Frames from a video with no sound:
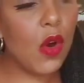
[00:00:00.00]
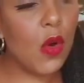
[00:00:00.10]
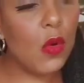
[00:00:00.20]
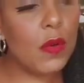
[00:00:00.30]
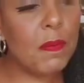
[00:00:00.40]
is it
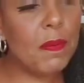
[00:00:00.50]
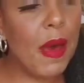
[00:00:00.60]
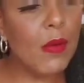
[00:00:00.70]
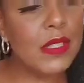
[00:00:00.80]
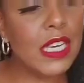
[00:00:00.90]
called?
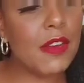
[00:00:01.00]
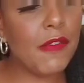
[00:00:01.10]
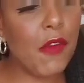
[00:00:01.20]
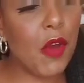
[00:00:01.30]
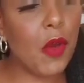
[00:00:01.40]
Belted
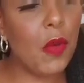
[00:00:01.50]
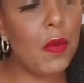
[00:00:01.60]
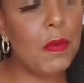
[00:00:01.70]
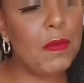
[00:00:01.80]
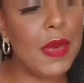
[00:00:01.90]

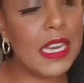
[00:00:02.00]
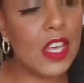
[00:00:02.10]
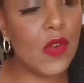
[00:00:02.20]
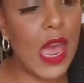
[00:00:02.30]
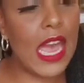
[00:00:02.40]
through
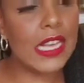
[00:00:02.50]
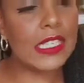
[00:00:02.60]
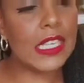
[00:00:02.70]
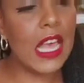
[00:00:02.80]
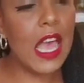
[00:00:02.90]
midi
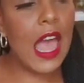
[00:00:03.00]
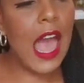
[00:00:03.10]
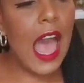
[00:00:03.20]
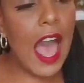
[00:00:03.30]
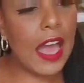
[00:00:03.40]
dress,
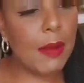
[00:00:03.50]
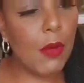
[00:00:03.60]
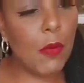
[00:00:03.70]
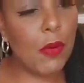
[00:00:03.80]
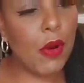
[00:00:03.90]

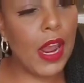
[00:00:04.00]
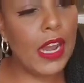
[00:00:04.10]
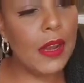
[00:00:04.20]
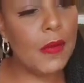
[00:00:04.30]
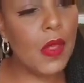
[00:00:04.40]
animal
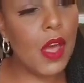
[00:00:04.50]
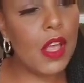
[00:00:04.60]
print.